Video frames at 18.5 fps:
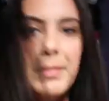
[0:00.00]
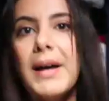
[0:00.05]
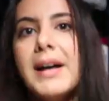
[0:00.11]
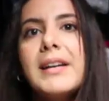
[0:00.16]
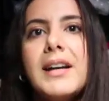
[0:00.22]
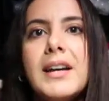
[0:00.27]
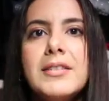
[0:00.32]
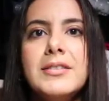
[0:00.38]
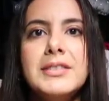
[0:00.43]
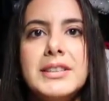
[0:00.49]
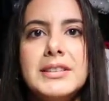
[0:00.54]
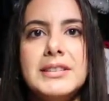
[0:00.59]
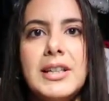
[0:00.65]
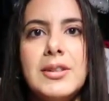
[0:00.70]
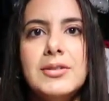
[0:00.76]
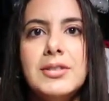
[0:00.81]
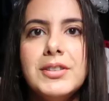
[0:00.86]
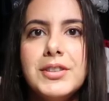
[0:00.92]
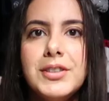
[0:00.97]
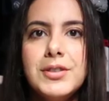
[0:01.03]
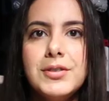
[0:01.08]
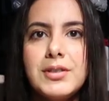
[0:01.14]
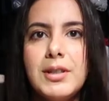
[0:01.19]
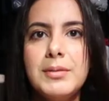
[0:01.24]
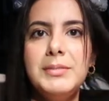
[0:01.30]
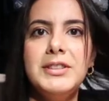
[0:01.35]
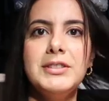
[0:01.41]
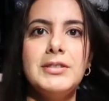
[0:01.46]
bag. I don't think that would look cute
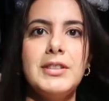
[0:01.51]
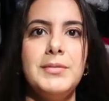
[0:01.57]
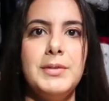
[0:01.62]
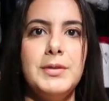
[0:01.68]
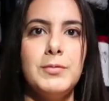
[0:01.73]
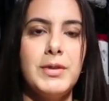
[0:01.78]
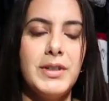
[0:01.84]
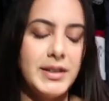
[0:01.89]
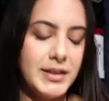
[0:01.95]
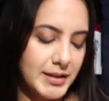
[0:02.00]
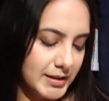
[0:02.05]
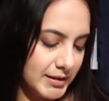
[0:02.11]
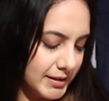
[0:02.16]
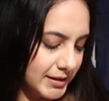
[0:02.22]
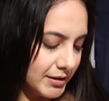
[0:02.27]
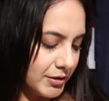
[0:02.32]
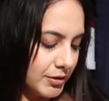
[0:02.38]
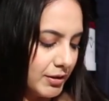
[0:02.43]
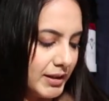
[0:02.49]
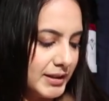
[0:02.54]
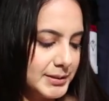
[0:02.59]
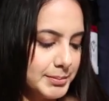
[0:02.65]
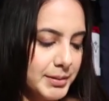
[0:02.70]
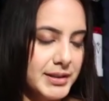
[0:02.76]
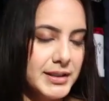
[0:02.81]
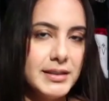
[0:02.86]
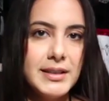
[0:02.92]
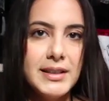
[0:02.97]
on me, so I've been wearing it like a
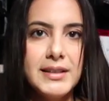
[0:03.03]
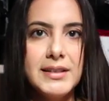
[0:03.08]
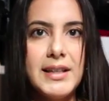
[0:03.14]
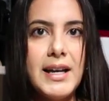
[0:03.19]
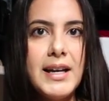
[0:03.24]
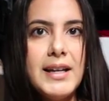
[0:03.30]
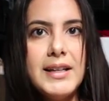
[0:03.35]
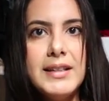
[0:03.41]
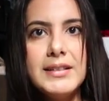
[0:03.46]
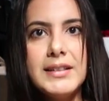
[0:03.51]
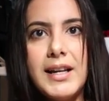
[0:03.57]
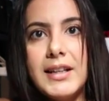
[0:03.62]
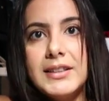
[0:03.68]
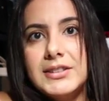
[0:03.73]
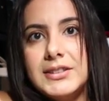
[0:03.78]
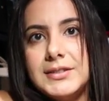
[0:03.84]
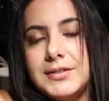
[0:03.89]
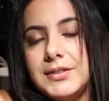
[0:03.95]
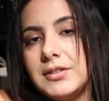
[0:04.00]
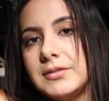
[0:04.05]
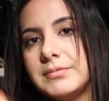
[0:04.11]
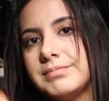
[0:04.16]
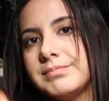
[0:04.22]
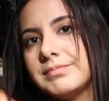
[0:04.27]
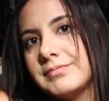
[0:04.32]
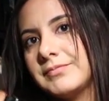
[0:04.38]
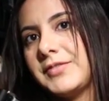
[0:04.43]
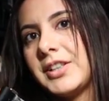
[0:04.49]
crossbody like that, and I just feel
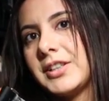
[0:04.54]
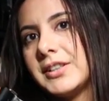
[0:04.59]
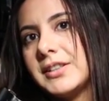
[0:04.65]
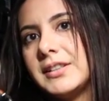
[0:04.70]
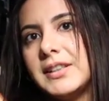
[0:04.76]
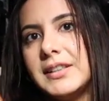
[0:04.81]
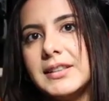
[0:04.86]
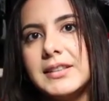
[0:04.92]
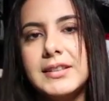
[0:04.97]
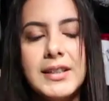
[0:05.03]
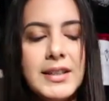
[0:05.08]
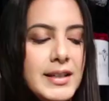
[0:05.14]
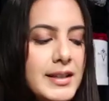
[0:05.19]
very like